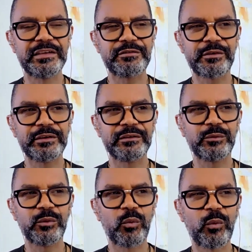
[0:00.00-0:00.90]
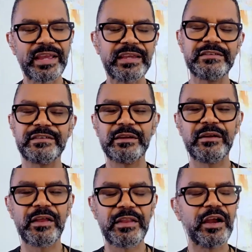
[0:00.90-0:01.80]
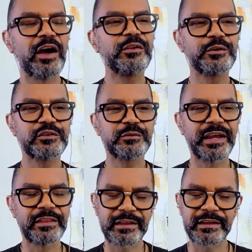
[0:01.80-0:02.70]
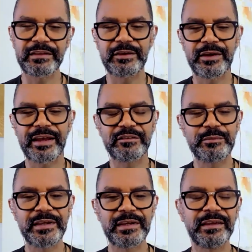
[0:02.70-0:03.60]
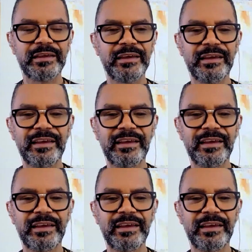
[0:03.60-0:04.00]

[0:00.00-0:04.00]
different ways that others might think that you have to be.